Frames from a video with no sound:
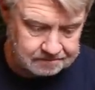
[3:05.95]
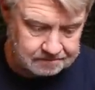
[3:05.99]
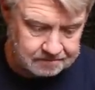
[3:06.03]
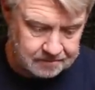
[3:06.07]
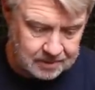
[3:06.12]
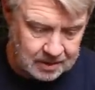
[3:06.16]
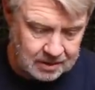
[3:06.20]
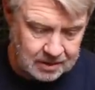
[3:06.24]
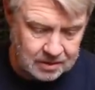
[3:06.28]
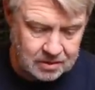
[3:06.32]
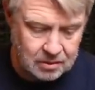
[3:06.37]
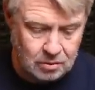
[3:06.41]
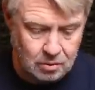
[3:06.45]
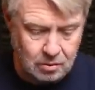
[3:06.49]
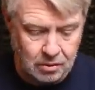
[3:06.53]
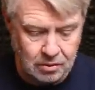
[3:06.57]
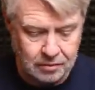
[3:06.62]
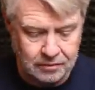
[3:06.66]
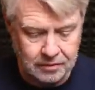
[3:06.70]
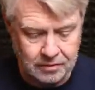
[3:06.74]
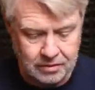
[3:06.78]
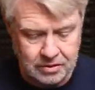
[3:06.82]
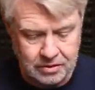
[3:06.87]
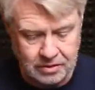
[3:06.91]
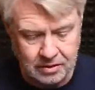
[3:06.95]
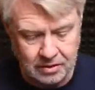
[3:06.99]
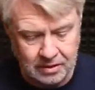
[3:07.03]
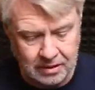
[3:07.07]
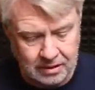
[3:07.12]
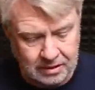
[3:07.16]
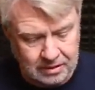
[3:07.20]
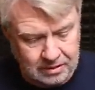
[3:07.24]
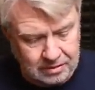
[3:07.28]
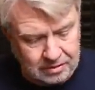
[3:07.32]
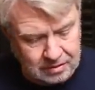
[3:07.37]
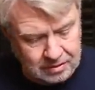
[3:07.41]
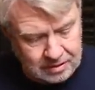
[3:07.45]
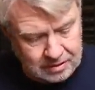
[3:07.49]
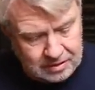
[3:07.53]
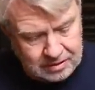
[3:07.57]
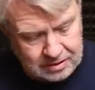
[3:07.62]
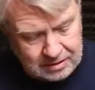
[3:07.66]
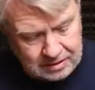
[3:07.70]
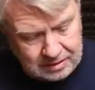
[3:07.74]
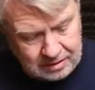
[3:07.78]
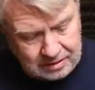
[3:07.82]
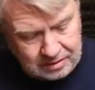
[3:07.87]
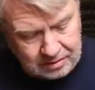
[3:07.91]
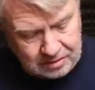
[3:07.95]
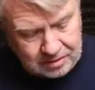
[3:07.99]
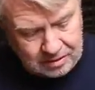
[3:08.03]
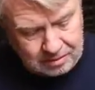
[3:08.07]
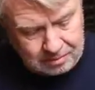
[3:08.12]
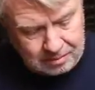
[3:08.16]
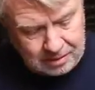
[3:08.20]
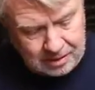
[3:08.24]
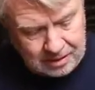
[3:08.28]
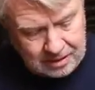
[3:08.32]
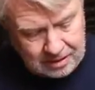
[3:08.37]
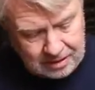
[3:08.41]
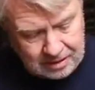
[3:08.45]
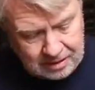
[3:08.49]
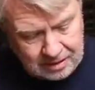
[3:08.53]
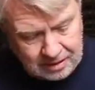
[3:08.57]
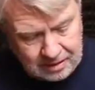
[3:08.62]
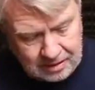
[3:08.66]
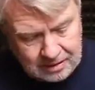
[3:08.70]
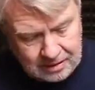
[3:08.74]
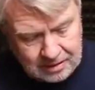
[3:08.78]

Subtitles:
then in the woofer circuit, you can see there's a big